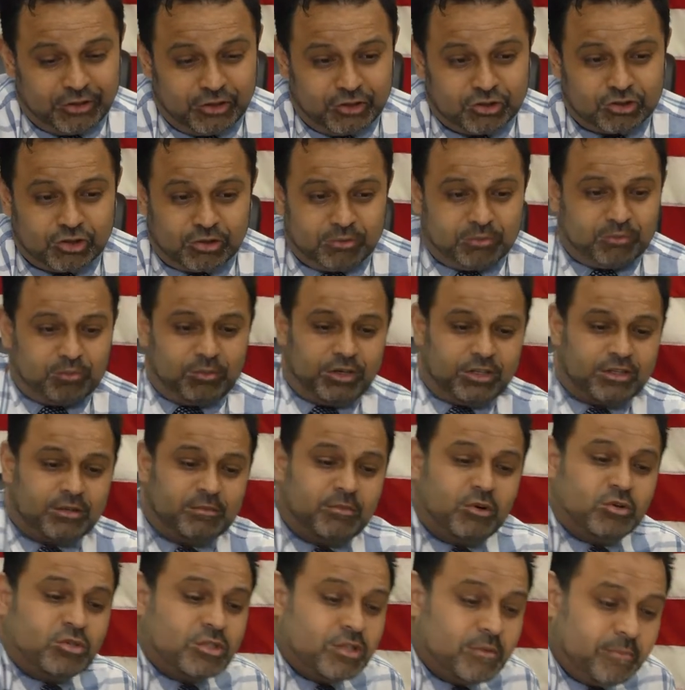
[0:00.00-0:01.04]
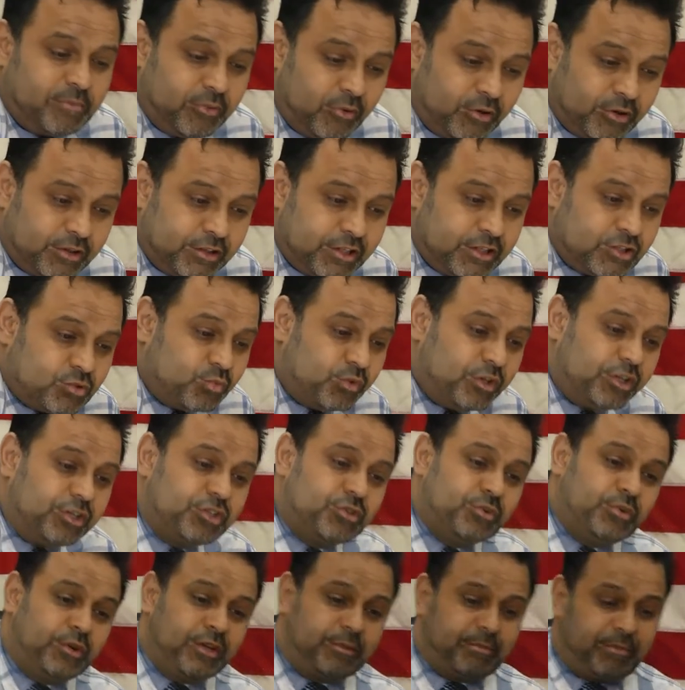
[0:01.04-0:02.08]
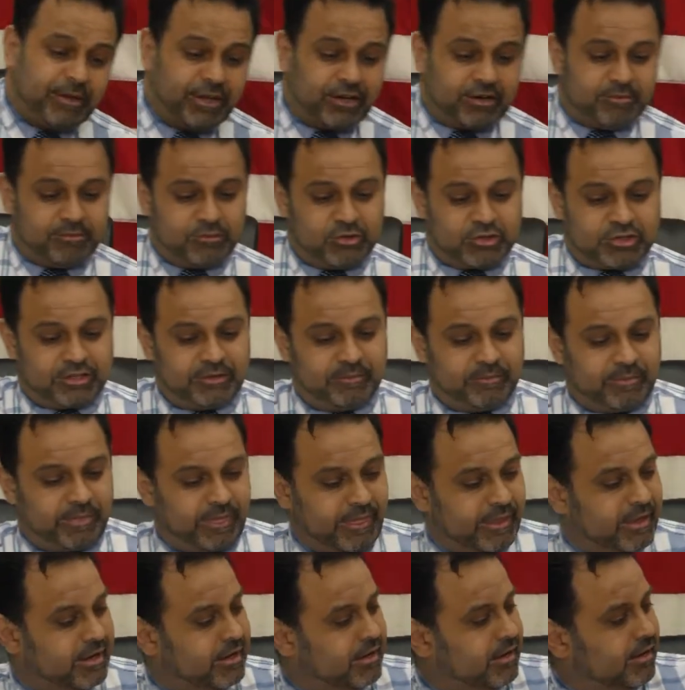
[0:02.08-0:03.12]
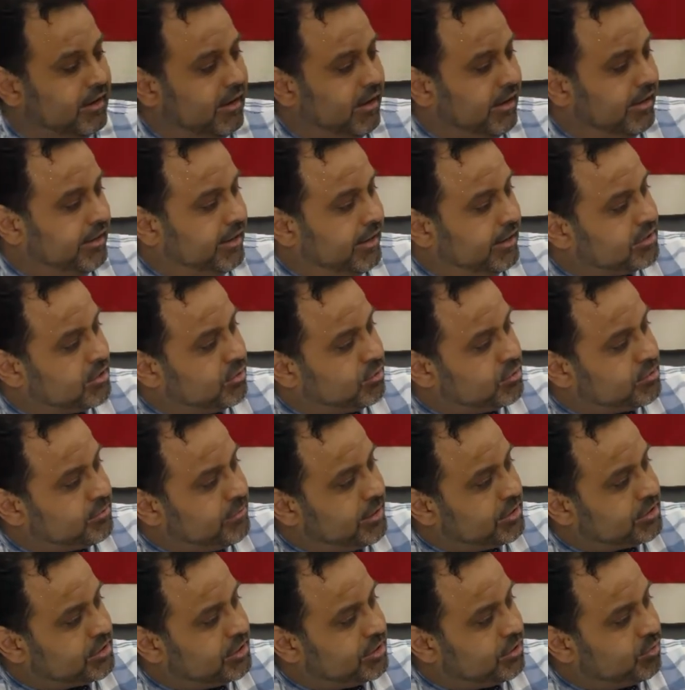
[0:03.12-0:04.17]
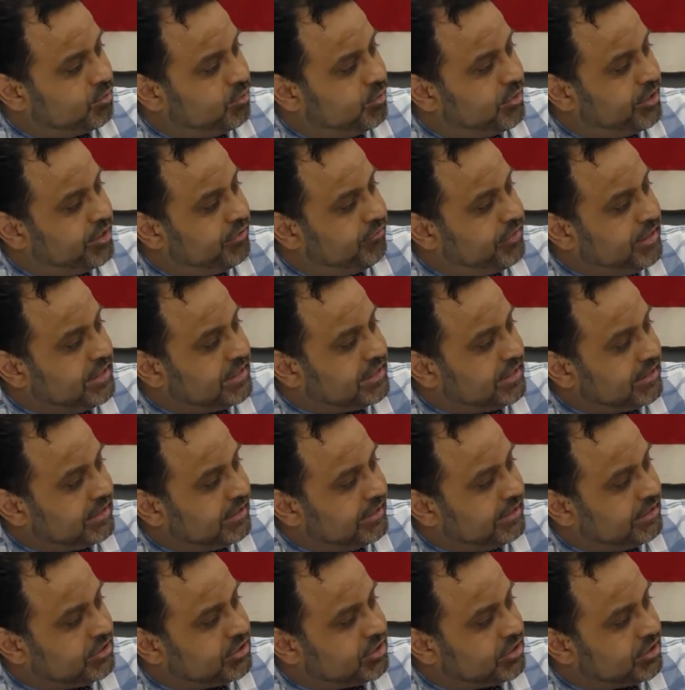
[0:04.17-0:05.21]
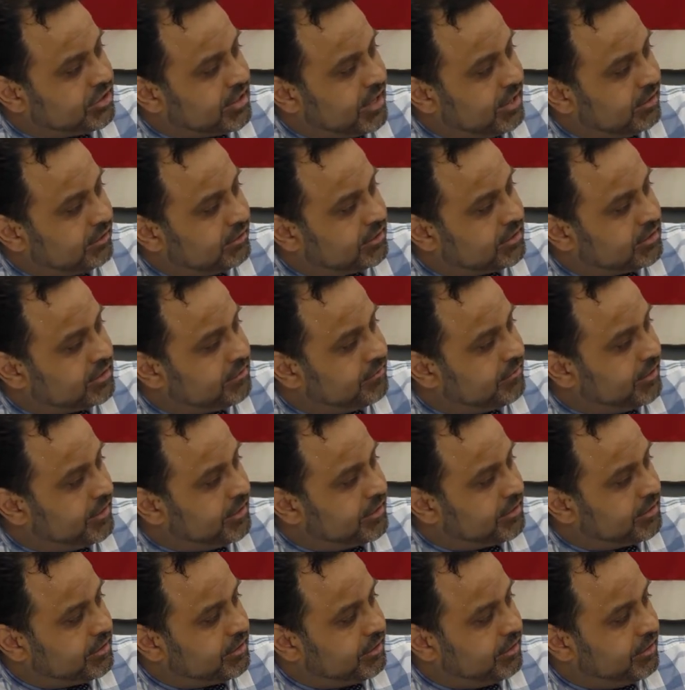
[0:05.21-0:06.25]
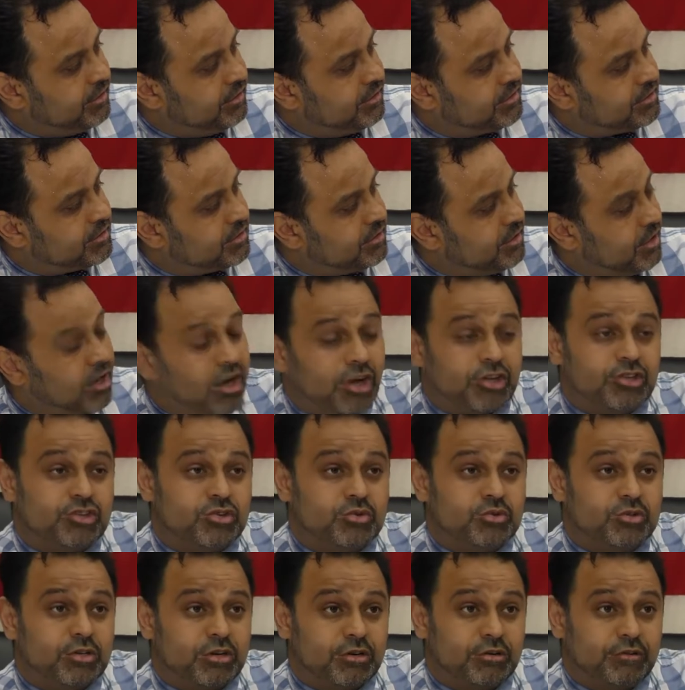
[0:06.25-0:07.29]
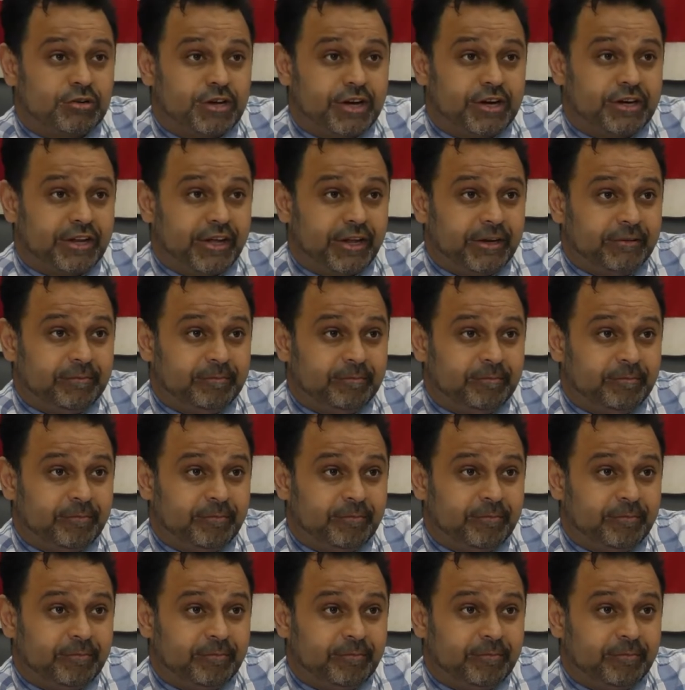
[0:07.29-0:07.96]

So one of the most important things we're doing, being a Muslim, and as I was mentioning, we recently just held this event. It's a Youth Career Day.